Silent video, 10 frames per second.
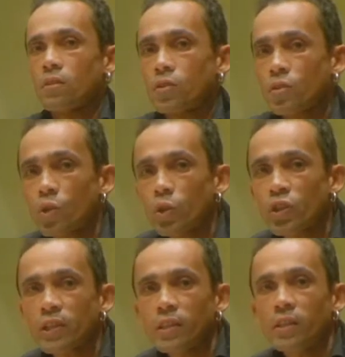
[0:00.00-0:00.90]

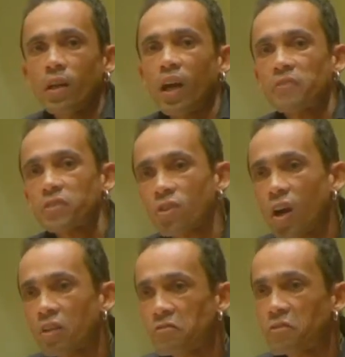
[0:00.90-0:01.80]
Socially, after
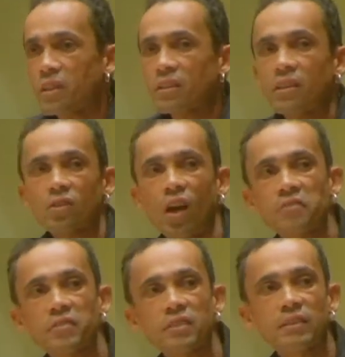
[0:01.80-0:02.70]
conflict, there's
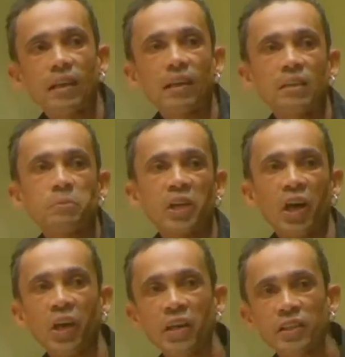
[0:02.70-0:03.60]
oftentimes
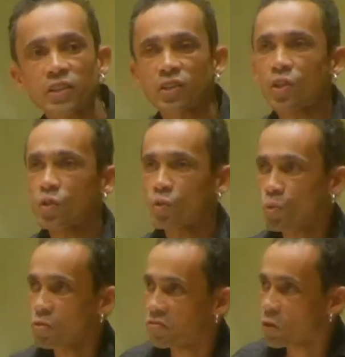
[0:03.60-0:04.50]
haste
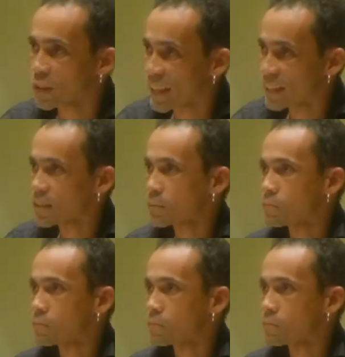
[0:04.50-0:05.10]
to forget.